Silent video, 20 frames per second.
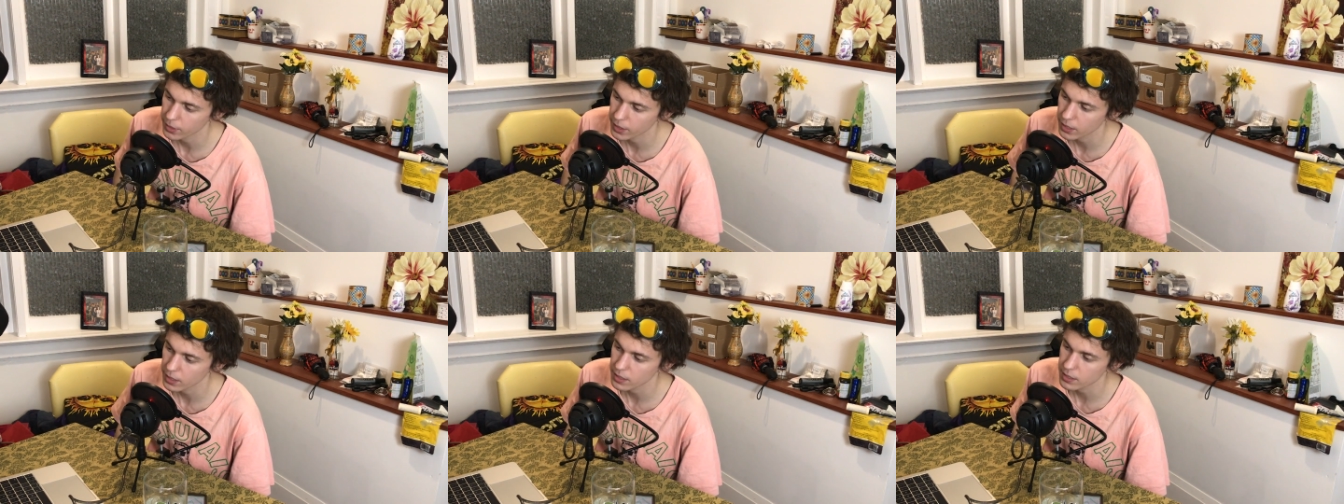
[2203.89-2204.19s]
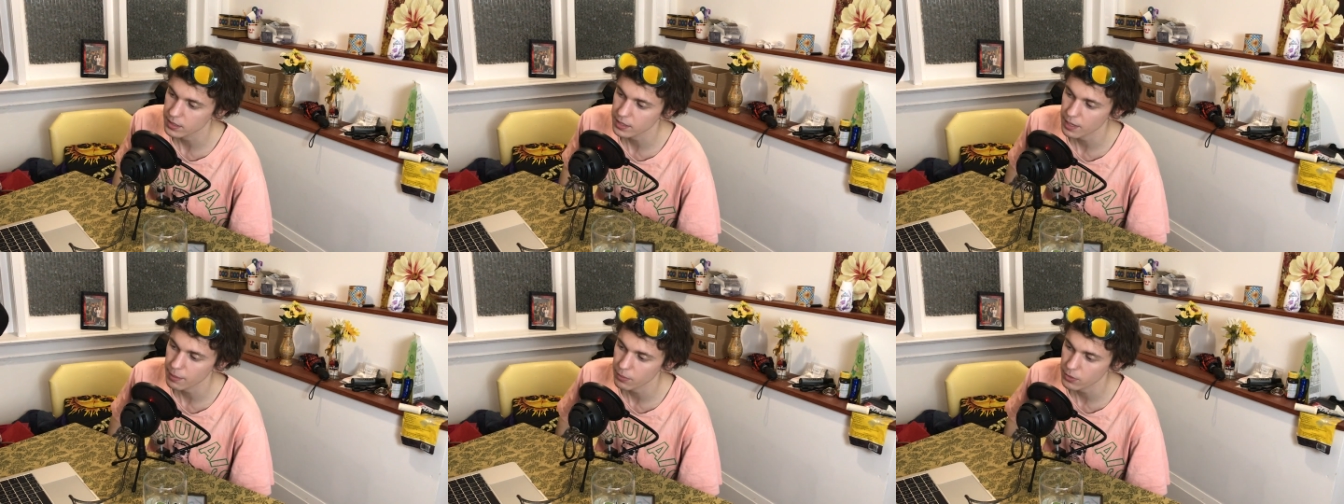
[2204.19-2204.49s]

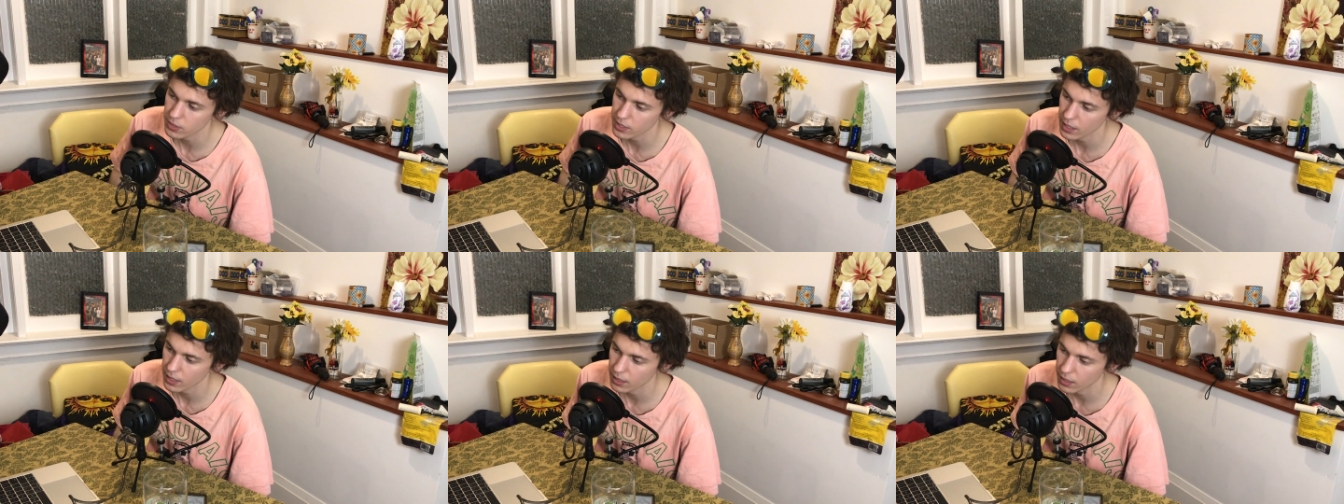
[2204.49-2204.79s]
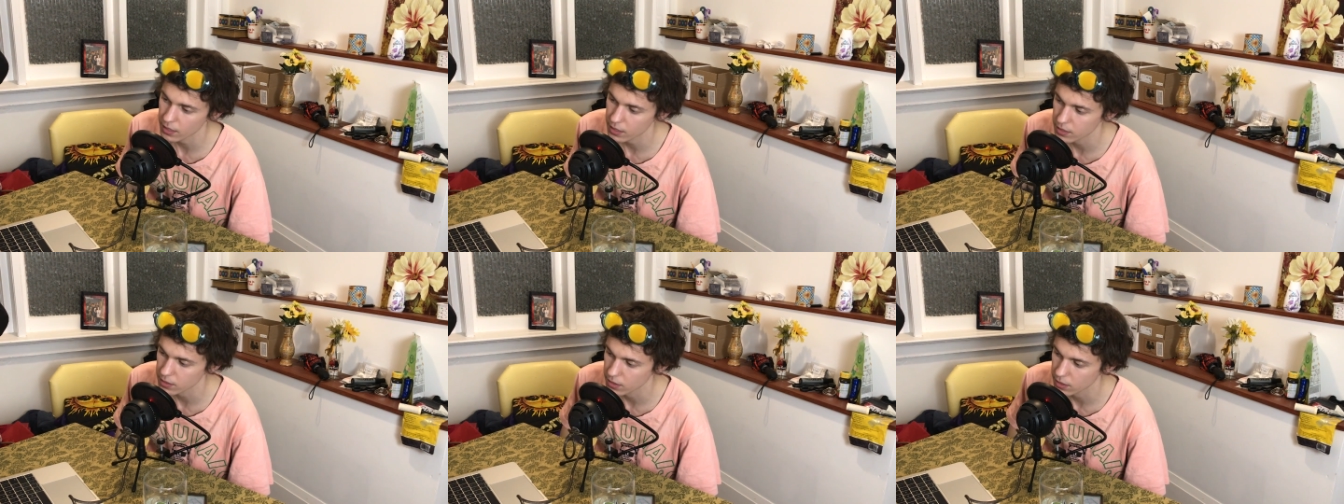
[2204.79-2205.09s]
because ten
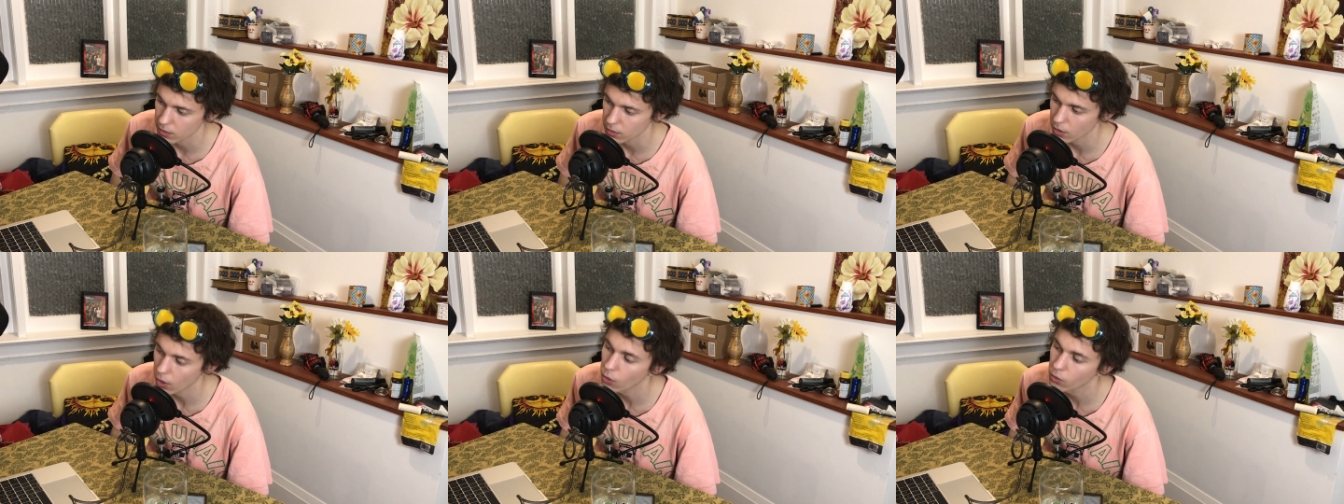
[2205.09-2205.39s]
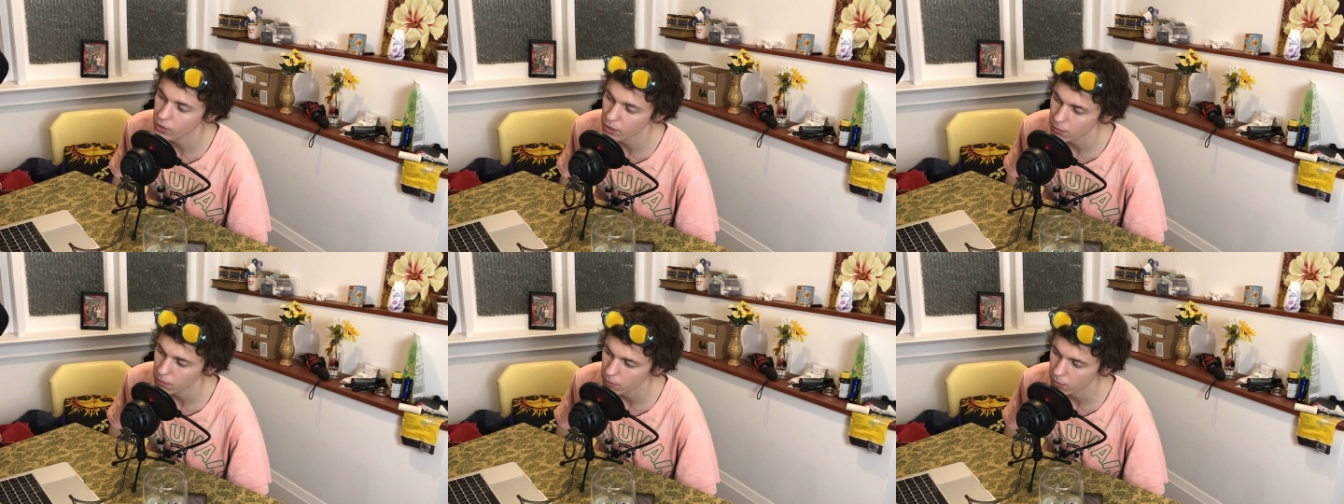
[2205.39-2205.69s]
percent is the
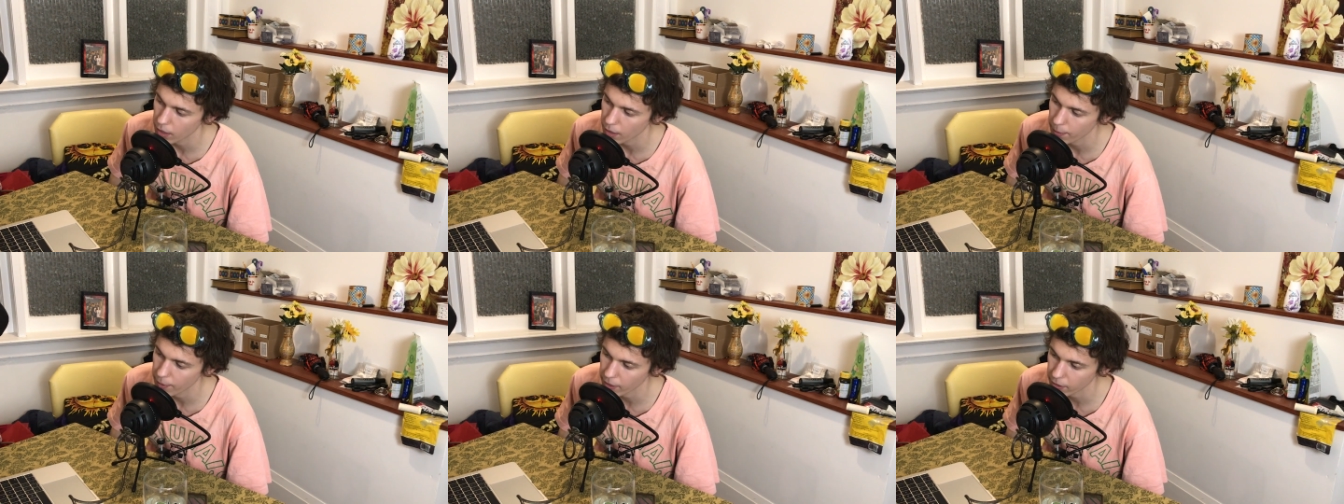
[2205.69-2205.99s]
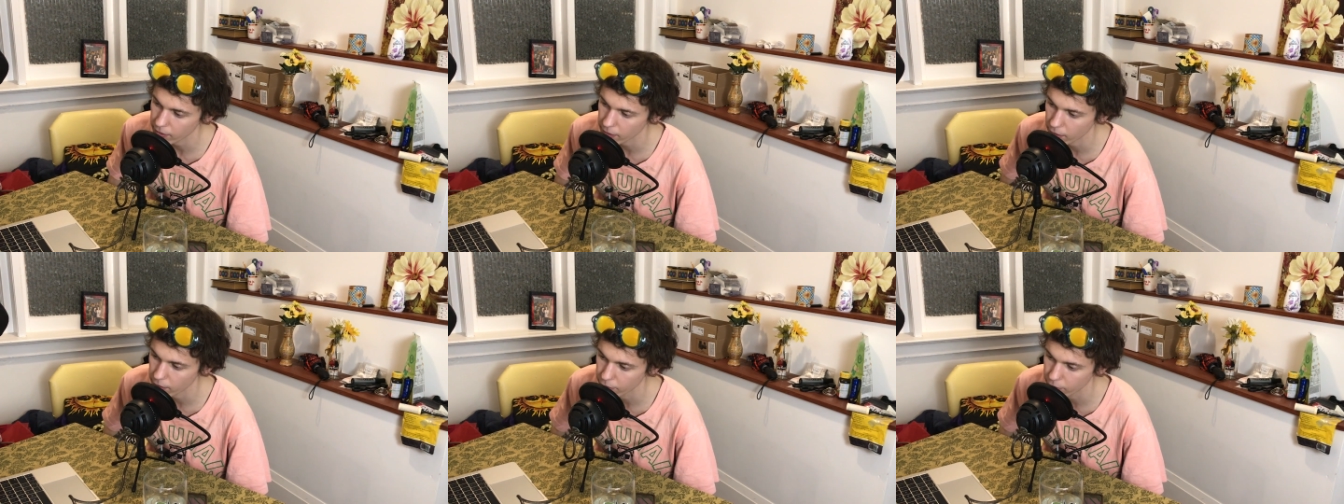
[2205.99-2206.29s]
only
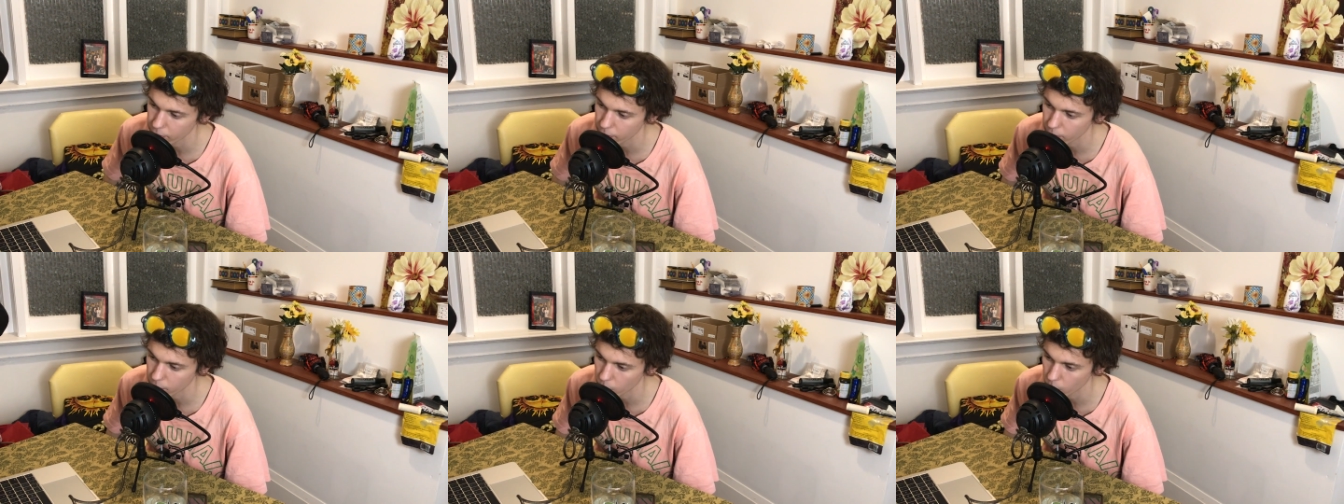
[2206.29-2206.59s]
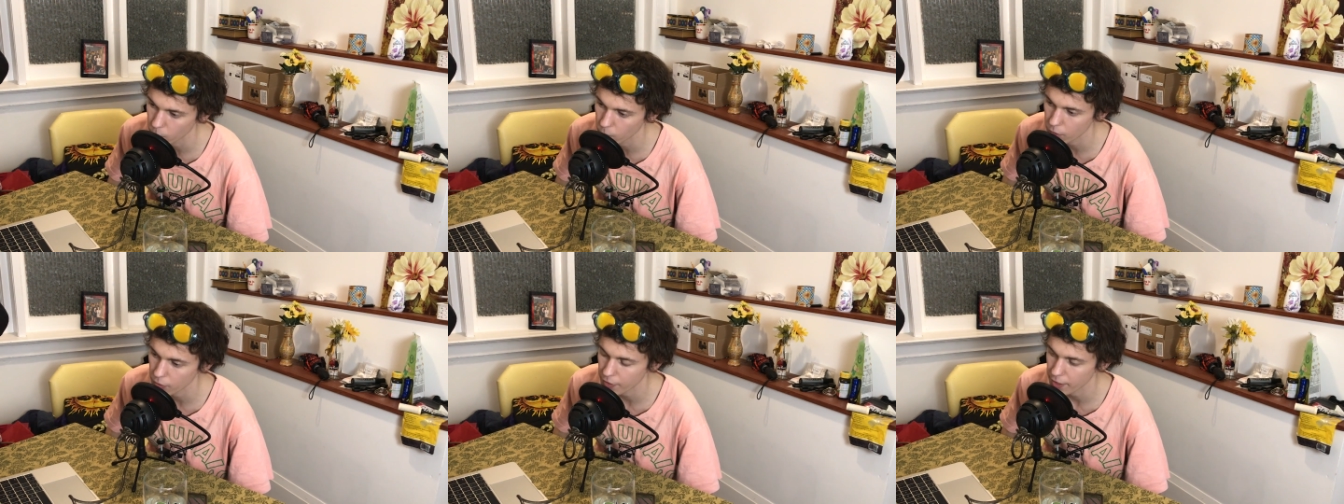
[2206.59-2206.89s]
amount of
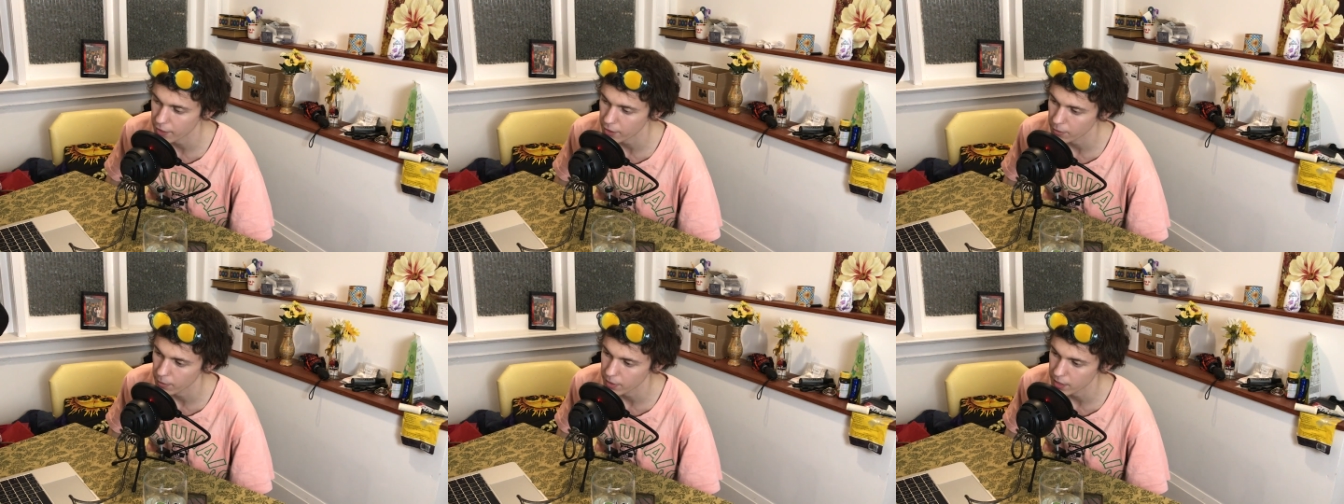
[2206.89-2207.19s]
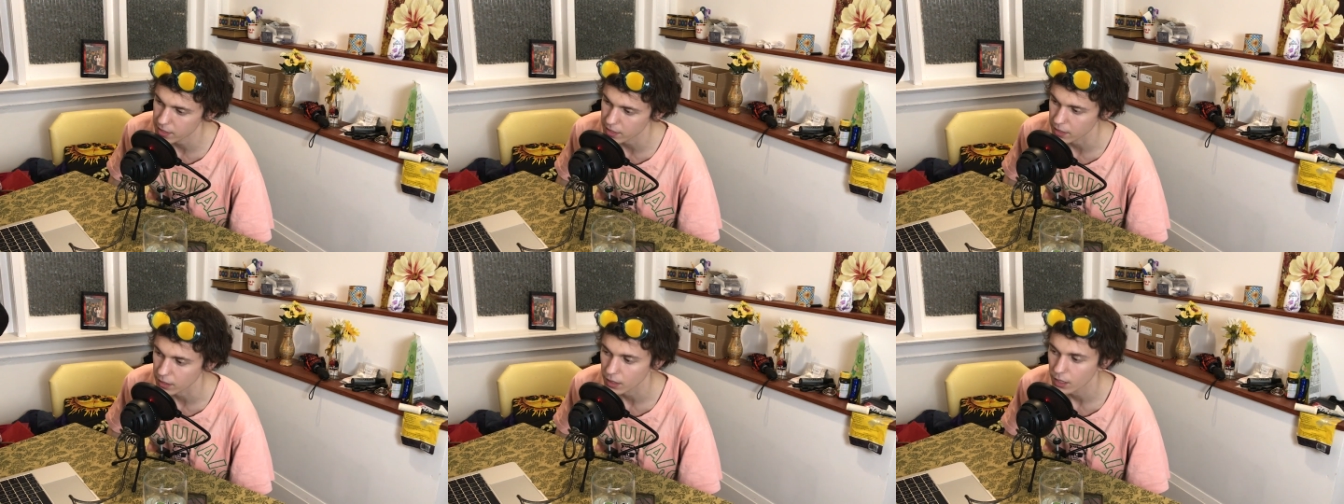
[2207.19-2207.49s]
worth that you're
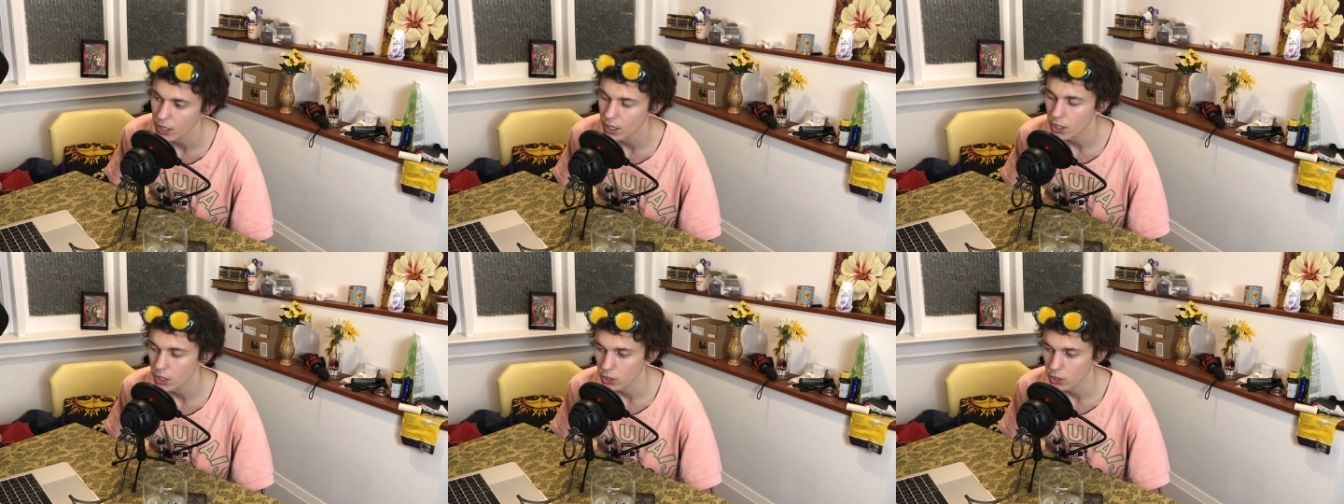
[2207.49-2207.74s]
missing.